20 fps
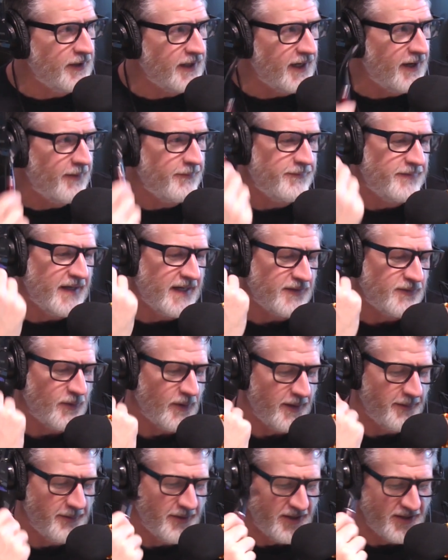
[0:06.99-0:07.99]
all right. That's
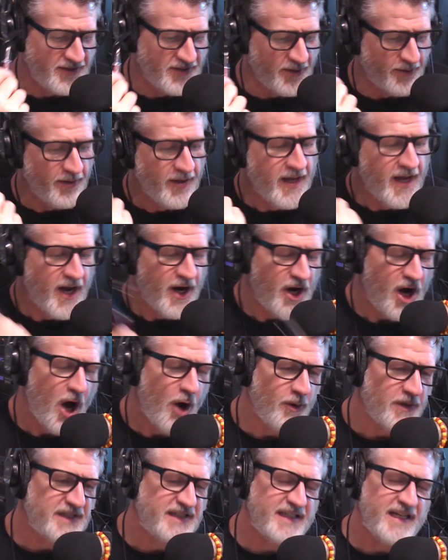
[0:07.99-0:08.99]
what I'm going to do.
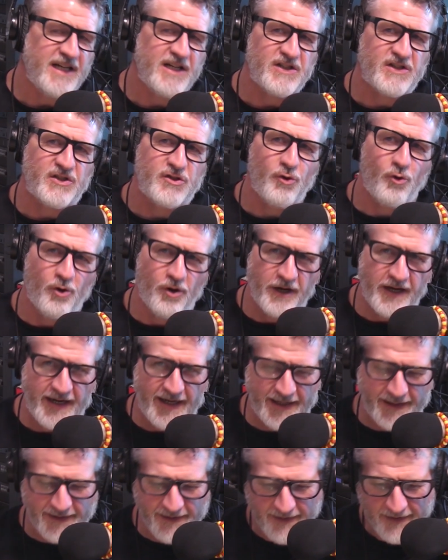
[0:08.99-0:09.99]
No, it's the
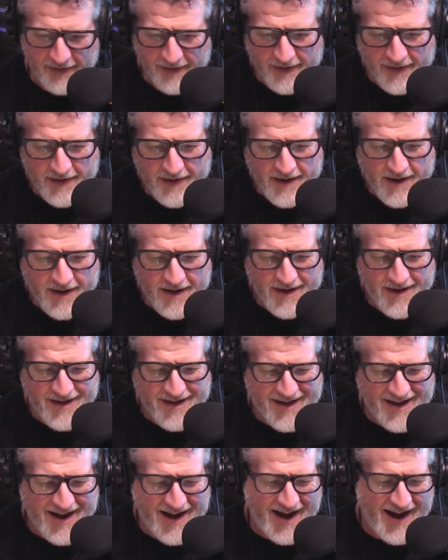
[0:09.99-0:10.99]
historian. Oh!
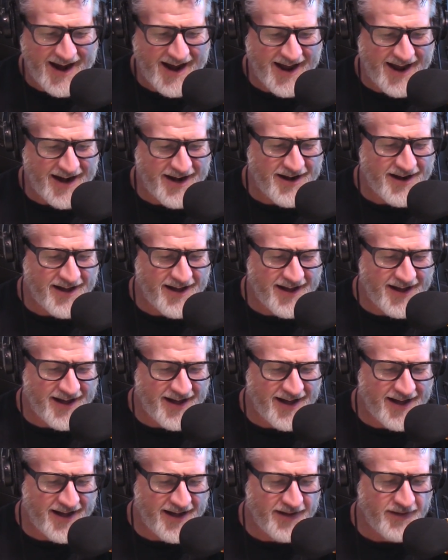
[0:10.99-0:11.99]
And
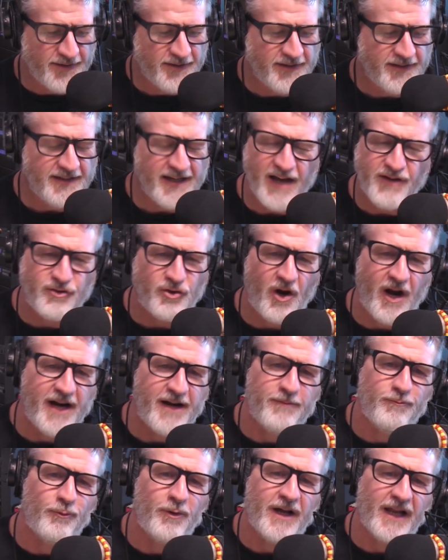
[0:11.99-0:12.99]
uh, yesterday, I
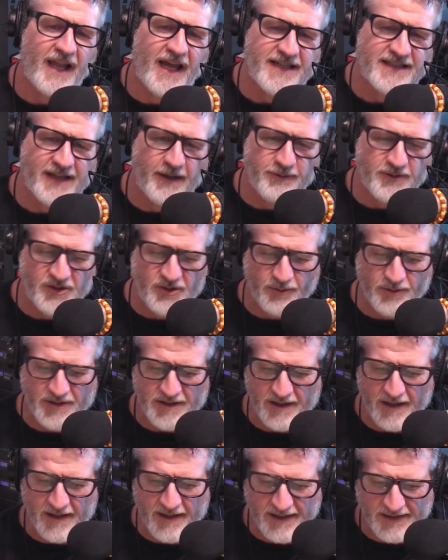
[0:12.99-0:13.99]
didn't realize I was doing
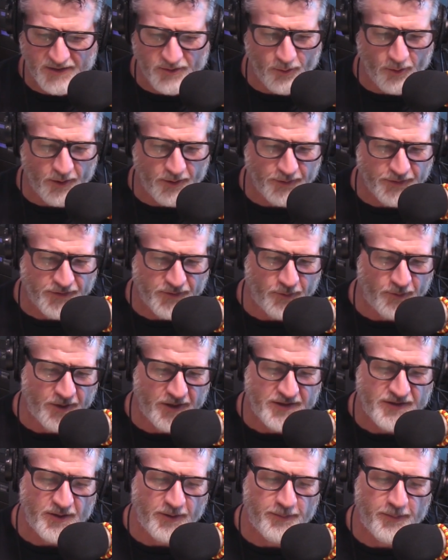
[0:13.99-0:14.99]
a historical
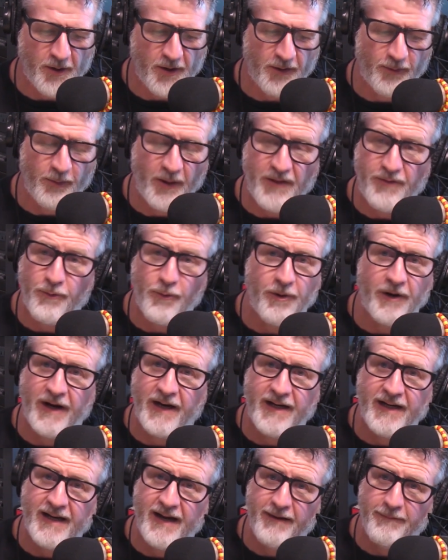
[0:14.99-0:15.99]
story until part of the way through, and I
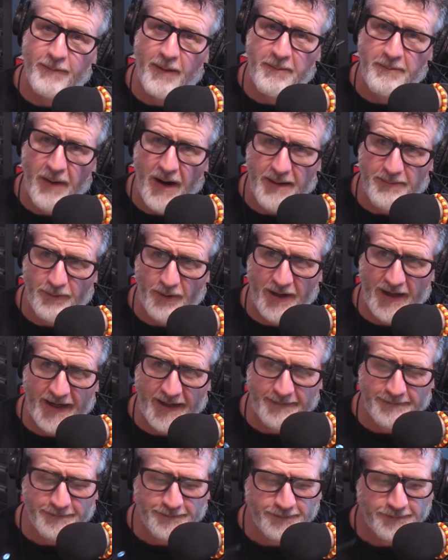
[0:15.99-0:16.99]
didn't have my pipe ready.
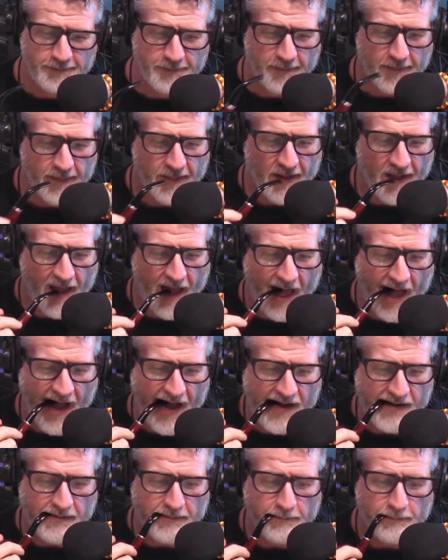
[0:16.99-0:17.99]
So, but,
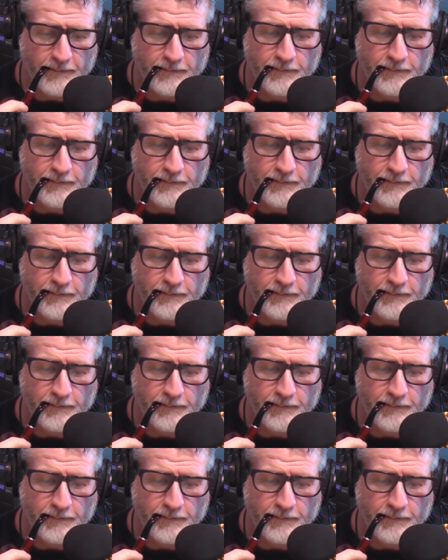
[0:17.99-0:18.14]
okay.